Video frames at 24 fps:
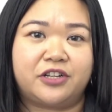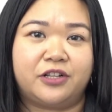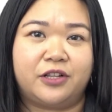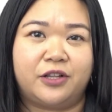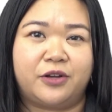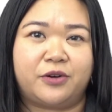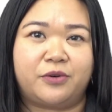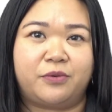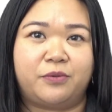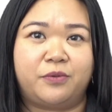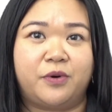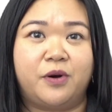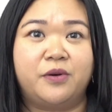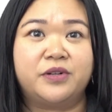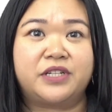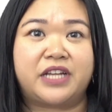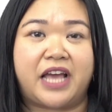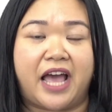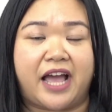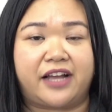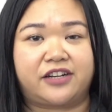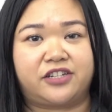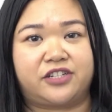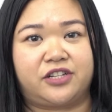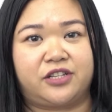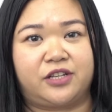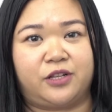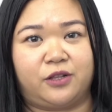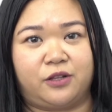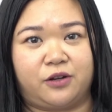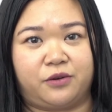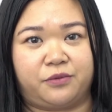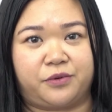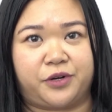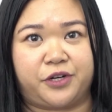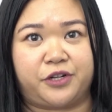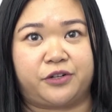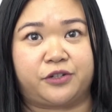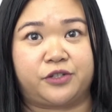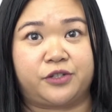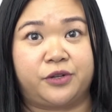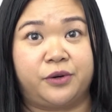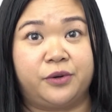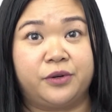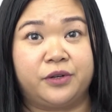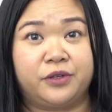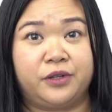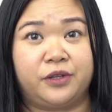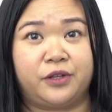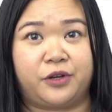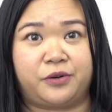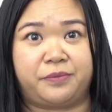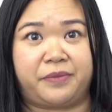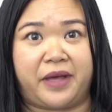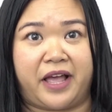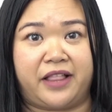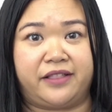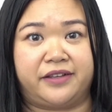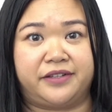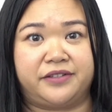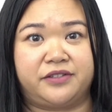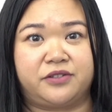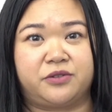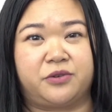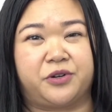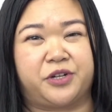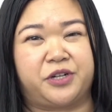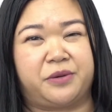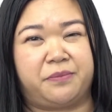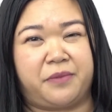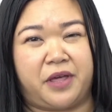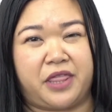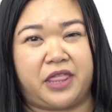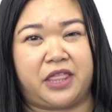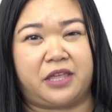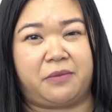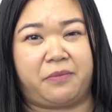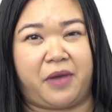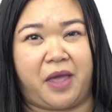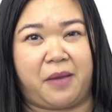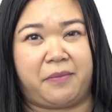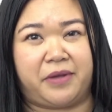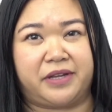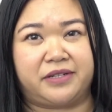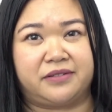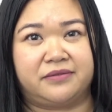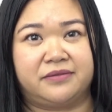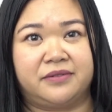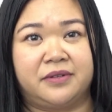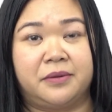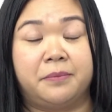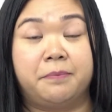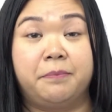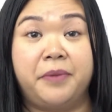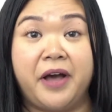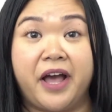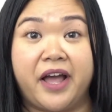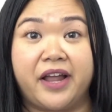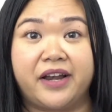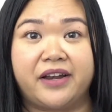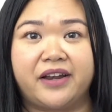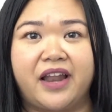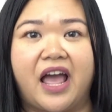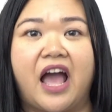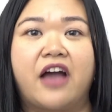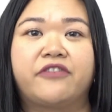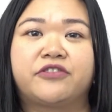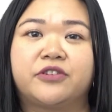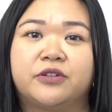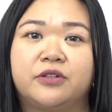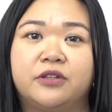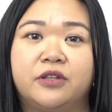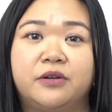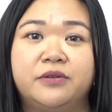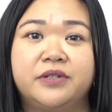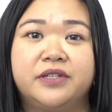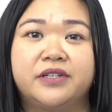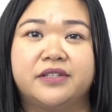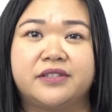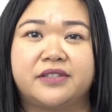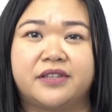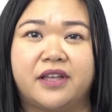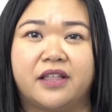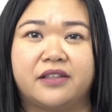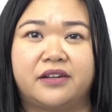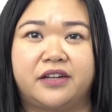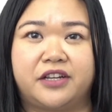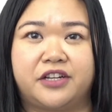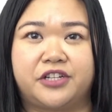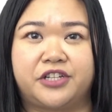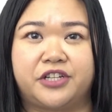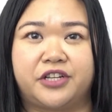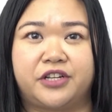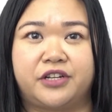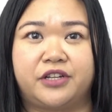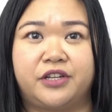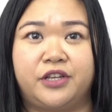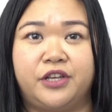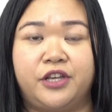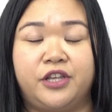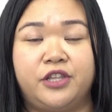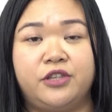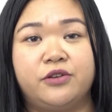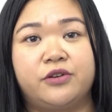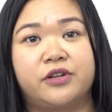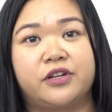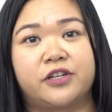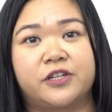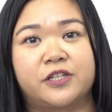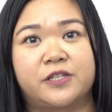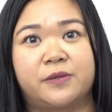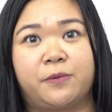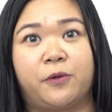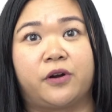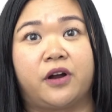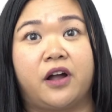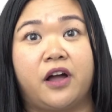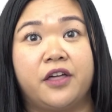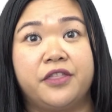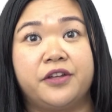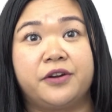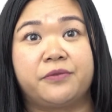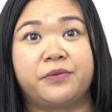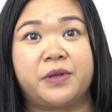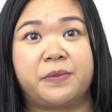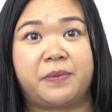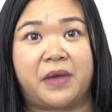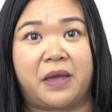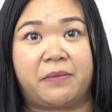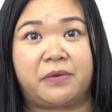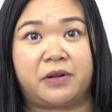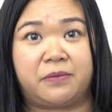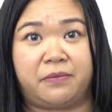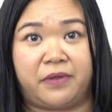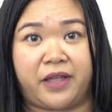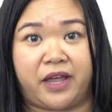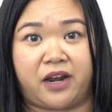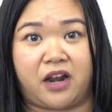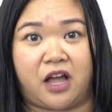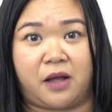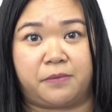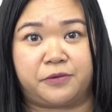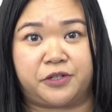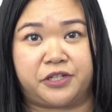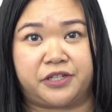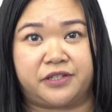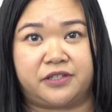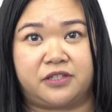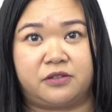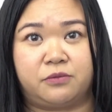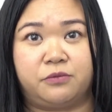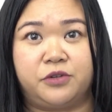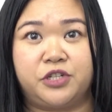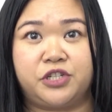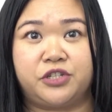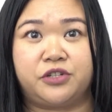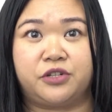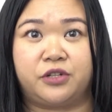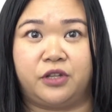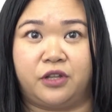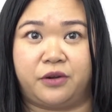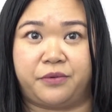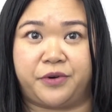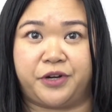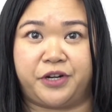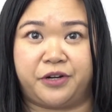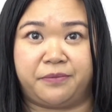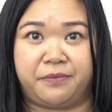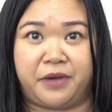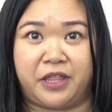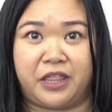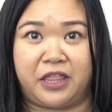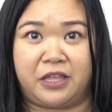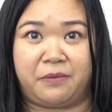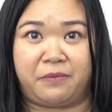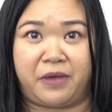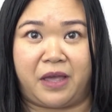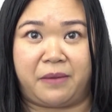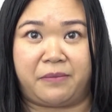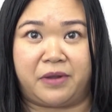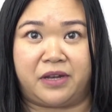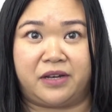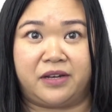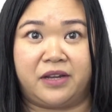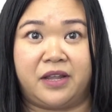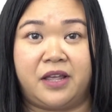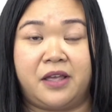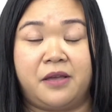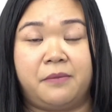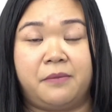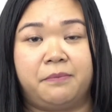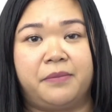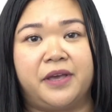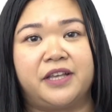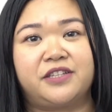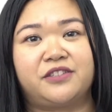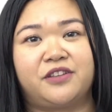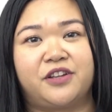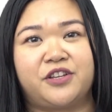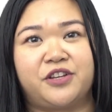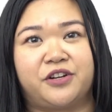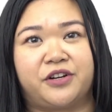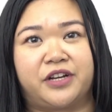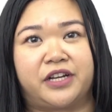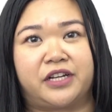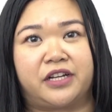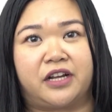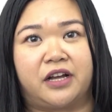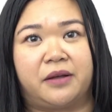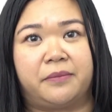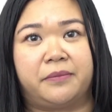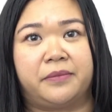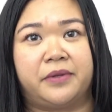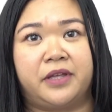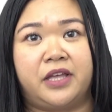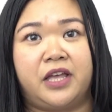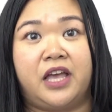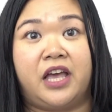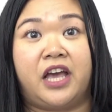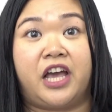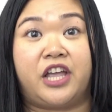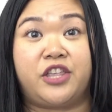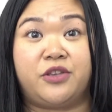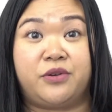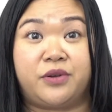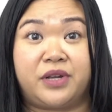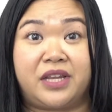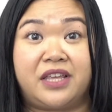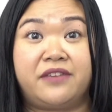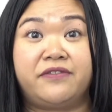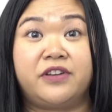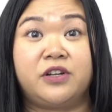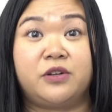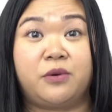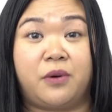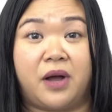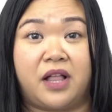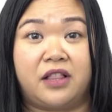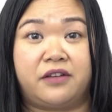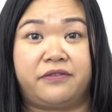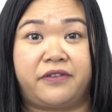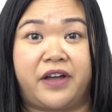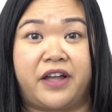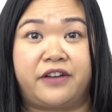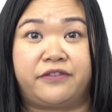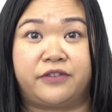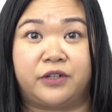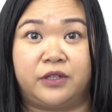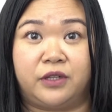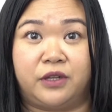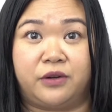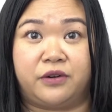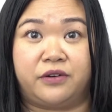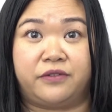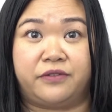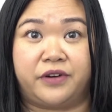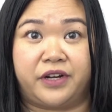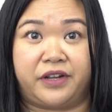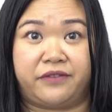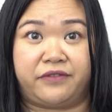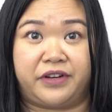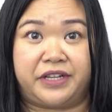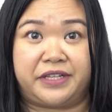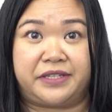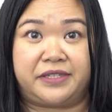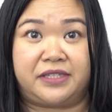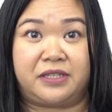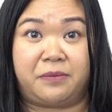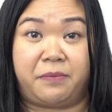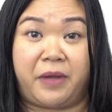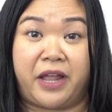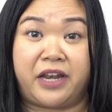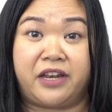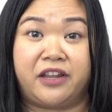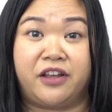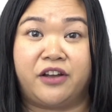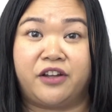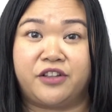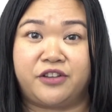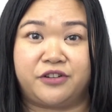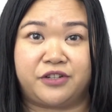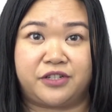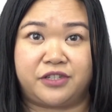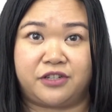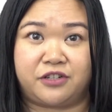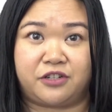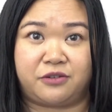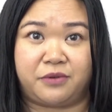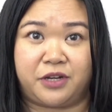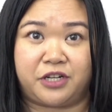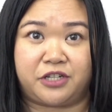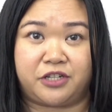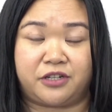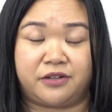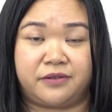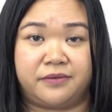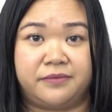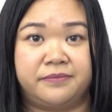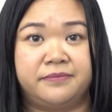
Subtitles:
alone won't actually lower your total loan balance or your monthly payment. But after loan consolidation, you could explore other repayment plan options which could lower your monthly payment based on your income. And you could even qualify for loan forgiveness depending on your situation.